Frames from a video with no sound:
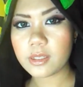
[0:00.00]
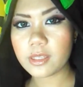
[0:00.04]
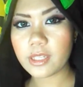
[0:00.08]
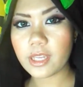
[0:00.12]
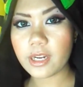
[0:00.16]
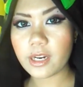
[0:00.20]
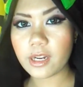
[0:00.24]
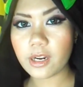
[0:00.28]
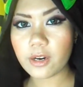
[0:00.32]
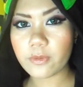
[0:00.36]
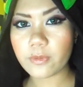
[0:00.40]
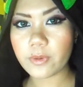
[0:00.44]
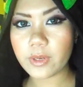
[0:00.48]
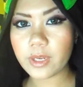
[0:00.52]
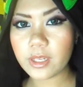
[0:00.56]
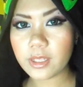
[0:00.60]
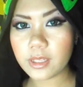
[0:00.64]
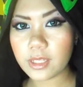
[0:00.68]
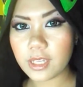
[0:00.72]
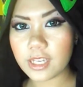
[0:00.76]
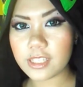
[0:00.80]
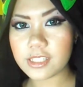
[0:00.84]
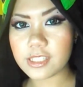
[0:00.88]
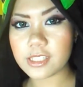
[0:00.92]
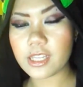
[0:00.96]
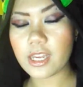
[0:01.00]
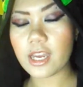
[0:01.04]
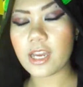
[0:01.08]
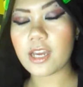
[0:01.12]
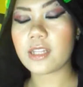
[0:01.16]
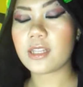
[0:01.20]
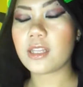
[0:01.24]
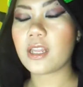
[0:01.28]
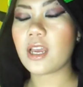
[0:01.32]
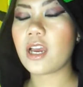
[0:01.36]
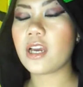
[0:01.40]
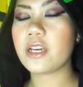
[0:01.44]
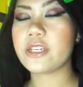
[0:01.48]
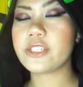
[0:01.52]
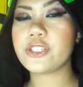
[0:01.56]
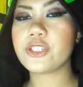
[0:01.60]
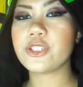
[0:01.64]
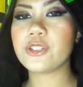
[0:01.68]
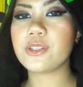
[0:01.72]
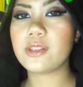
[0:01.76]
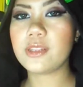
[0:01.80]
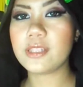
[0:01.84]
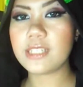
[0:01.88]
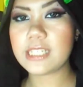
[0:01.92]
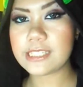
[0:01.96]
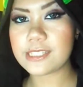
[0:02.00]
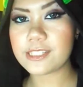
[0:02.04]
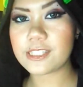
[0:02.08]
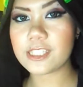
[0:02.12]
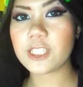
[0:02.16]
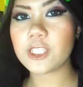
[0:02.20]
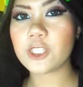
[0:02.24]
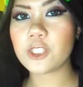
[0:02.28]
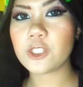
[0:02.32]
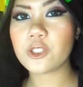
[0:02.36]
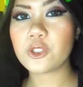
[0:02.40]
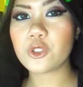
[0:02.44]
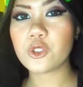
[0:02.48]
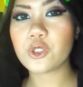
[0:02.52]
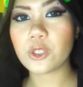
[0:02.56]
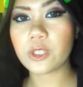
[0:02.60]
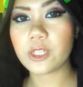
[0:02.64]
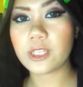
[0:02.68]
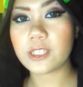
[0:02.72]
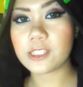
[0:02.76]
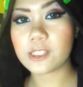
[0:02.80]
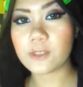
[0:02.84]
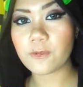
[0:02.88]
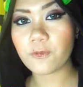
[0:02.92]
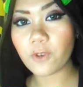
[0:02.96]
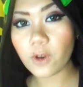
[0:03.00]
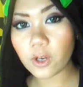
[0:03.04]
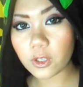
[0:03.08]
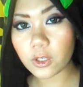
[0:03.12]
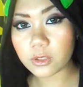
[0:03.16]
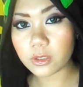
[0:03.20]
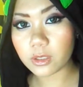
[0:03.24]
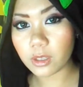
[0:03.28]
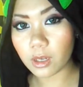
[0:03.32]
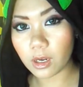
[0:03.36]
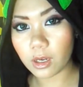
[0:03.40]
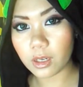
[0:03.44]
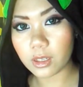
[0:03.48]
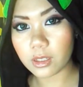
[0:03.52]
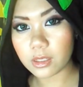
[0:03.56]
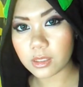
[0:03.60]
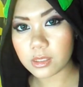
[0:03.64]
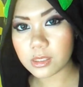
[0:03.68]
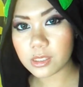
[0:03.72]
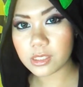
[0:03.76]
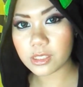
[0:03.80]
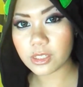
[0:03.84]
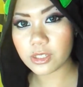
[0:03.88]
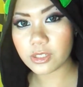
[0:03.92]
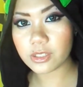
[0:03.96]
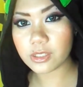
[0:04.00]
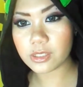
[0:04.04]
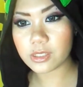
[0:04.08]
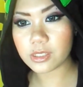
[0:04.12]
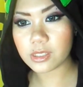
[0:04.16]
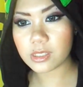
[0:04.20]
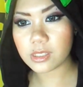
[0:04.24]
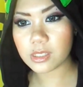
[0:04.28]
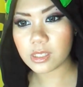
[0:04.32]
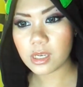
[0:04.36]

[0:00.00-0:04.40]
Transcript: Then I realized that I should listen to these phone calls, because